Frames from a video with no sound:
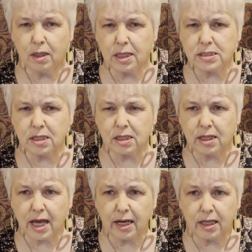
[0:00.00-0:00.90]
Listen to
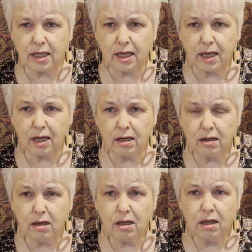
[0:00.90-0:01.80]
that again.
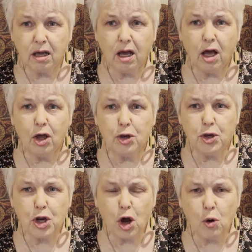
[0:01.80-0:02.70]

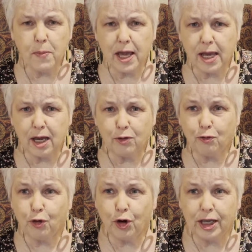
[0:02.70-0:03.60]
No man,
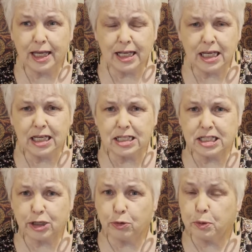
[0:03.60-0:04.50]
for any
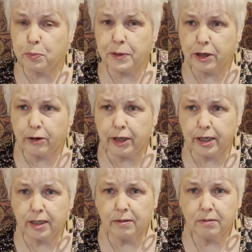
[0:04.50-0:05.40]
considerable
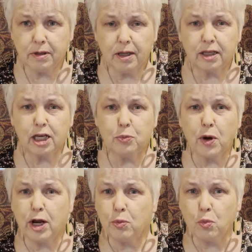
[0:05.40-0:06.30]
period, can
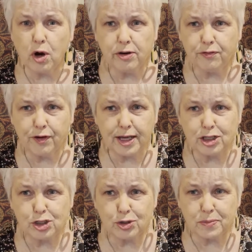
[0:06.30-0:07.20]
wear one
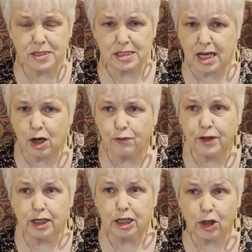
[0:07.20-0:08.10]
face to himself
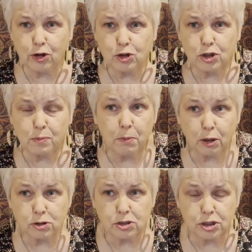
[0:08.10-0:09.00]
and another to the
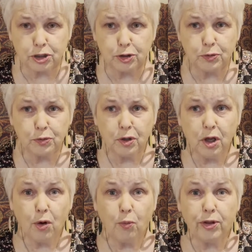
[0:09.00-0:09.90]
multitude
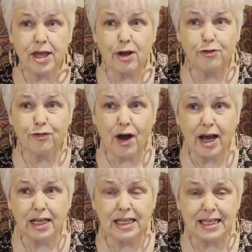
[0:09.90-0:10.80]
without
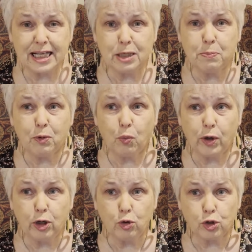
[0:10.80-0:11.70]
finally getting
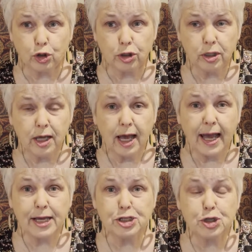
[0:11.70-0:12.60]
bewildered
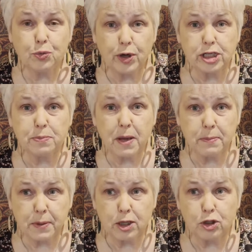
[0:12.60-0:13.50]
as to which may
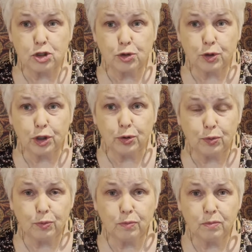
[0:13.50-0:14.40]
be the
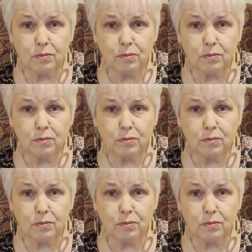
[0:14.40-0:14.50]
true.